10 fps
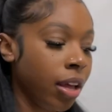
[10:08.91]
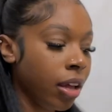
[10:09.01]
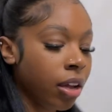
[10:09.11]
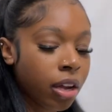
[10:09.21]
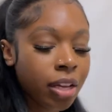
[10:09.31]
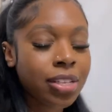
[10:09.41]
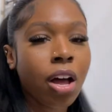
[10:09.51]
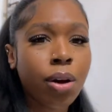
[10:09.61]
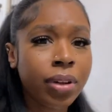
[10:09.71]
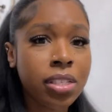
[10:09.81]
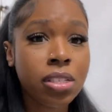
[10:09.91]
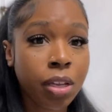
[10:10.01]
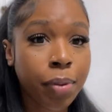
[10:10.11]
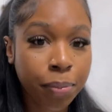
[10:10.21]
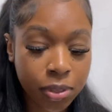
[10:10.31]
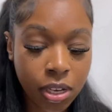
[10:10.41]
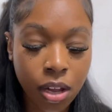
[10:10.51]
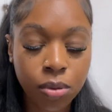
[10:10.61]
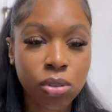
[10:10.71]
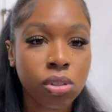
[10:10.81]
Because I always need paper
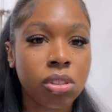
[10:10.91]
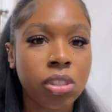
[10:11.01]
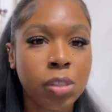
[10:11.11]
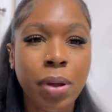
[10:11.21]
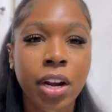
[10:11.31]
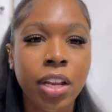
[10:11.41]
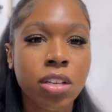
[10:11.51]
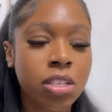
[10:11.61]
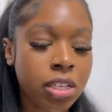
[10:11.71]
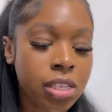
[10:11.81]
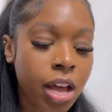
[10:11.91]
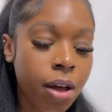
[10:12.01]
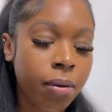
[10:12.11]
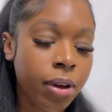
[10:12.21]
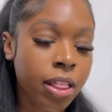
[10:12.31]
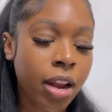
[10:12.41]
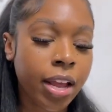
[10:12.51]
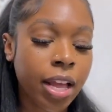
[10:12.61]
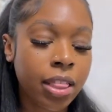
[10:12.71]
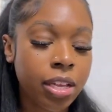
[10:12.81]
towels. It's better than using a towel. And then I
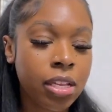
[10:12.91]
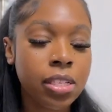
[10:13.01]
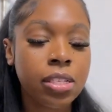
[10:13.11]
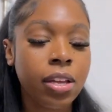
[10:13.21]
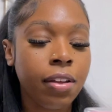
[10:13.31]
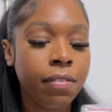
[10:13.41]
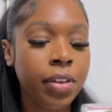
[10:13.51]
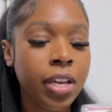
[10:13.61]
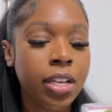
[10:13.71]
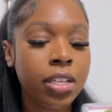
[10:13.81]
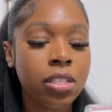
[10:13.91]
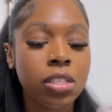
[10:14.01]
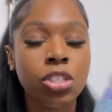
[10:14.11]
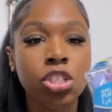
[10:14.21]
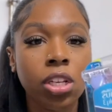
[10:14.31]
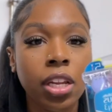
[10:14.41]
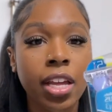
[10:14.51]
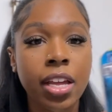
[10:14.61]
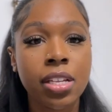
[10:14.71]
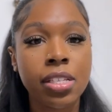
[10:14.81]
got these Venus
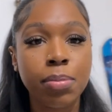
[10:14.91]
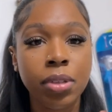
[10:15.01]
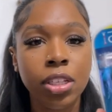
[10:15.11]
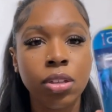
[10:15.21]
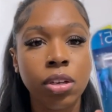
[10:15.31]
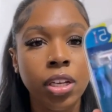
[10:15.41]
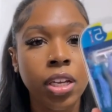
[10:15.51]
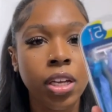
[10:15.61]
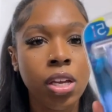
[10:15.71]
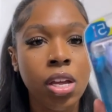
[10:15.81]
Gillette Simply 3